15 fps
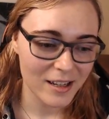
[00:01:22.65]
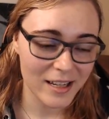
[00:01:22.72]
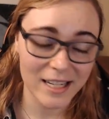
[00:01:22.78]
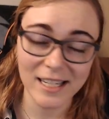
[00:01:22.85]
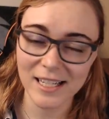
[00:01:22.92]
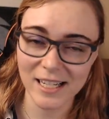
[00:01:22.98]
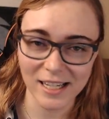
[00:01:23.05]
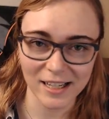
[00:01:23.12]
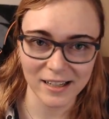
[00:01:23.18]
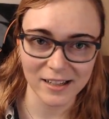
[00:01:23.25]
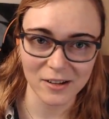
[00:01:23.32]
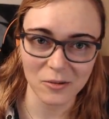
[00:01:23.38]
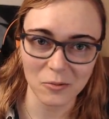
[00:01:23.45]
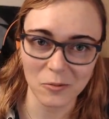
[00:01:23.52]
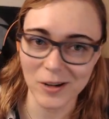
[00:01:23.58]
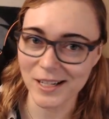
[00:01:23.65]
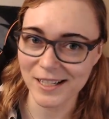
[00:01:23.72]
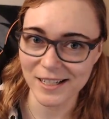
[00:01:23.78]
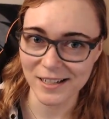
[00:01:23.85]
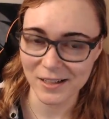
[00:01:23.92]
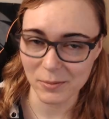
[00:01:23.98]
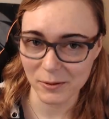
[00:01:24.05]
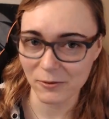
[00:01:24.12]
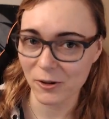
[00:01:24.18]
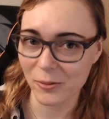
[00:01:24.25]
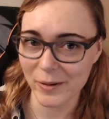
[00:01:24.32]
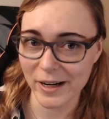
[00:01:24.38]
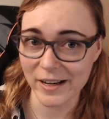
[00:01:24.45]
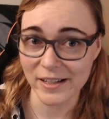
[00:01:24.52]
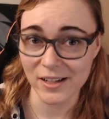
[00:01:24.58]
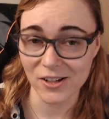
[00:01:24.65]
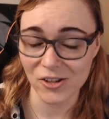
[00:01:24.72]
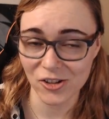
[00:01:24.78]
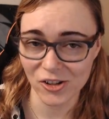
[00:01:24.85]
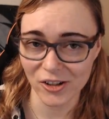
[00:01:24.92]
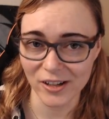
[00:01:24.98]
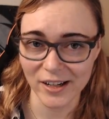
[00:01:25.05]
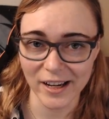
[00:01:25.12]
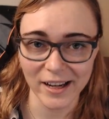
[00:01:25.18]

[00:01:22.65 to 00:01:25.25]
indeed wasn't performing as it should.